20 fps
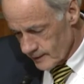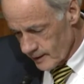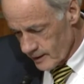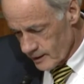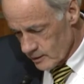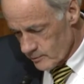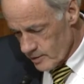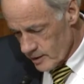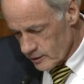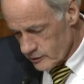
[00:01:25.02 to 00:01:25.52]

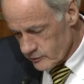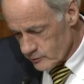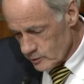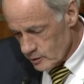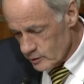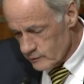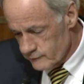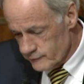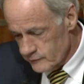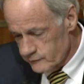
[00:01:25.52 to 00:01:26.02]
and about
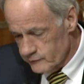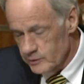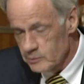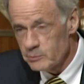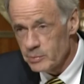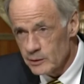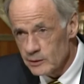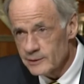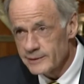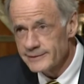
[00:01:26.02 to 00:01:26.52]
$350
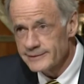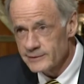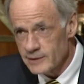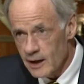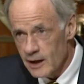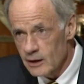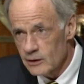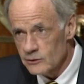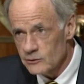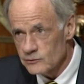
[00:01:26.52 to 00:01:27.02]
billion
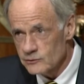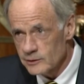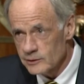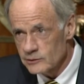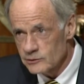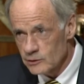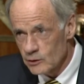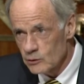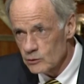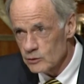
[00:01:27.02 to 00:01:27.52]

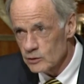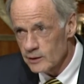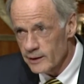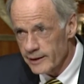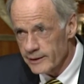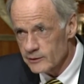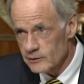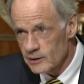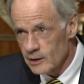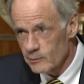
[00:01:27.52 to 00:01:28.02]
in total
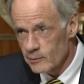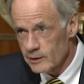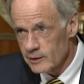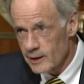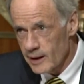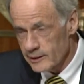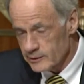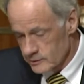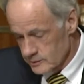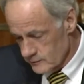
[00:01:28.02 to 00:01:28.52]
economic
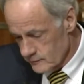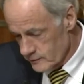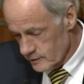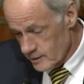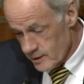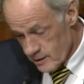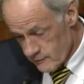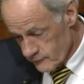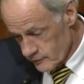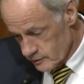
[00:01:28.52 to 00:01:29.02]

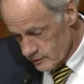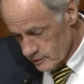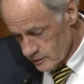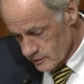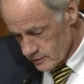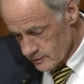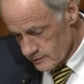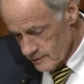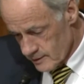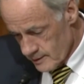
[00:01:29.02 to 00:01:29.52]
activity every
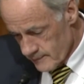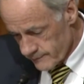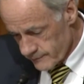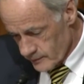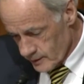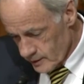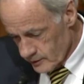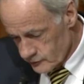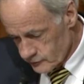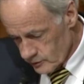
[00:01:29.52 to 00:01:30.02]
year.
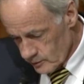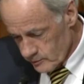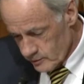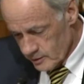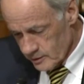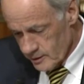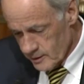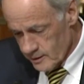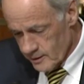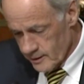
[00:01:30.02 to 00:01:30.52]
And some of
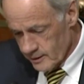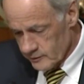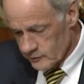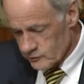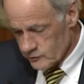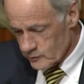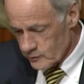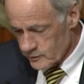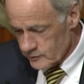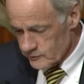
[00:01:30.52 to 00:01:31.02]
the
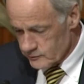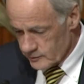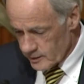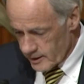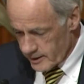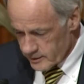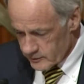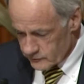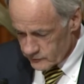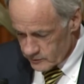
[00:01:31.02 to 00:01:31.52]
industry is
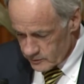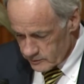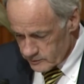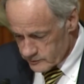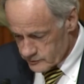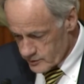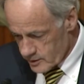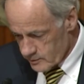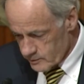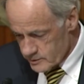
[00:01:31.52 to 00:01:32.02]
tied, as the
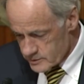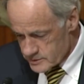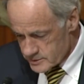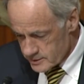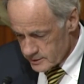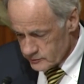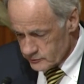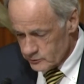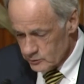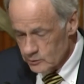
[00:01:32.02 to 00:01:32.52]
chairman has
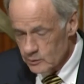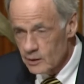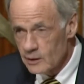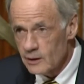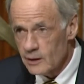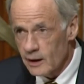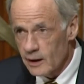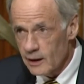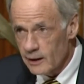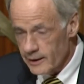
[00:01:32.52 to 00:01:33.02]
said, to
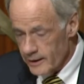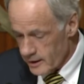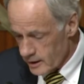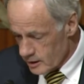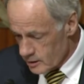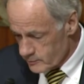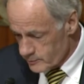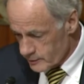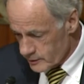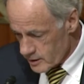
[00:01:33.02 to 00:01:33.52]

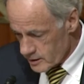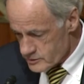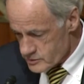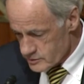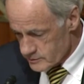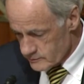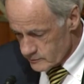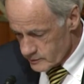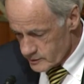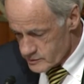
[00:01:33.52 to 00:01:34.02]
egg
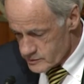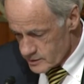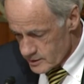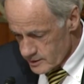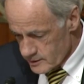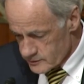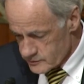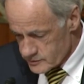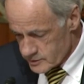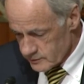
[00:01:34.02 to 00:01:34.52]
production, which
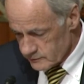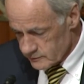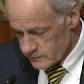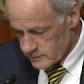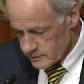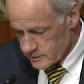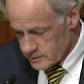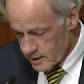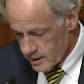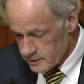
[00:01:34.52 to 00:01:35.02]
several of
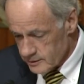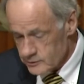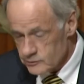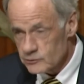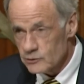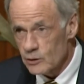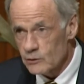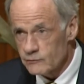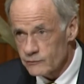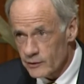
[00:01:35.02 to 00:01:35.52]
our
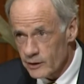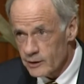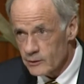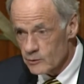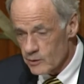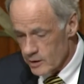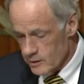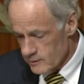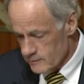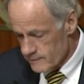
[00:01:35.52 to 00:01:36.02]
colleagues know very
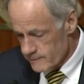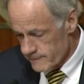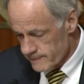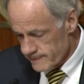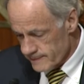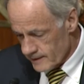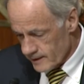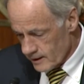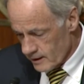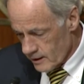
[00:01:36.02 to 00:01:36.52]
well.
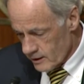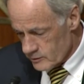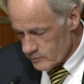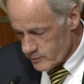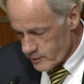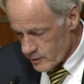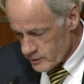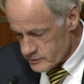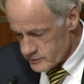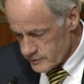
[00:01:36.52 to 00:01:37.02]
Other
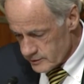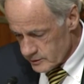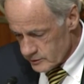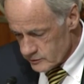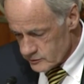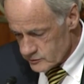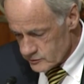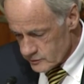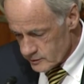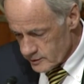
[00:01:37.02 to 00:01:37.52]
parts of the
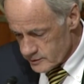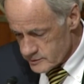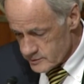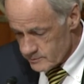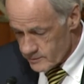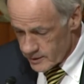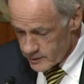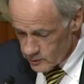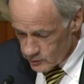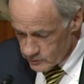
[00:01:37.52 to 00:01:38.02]
industry, as
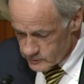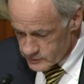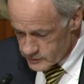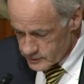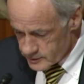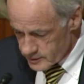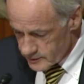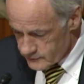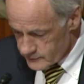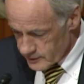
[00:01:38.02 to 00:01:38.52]
in my home
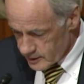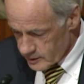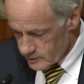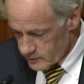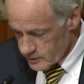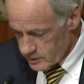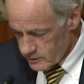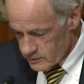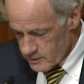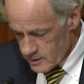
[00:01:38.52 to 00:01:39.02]
state of
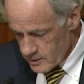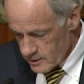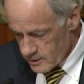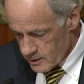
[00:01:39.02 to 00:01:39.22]
Delaware,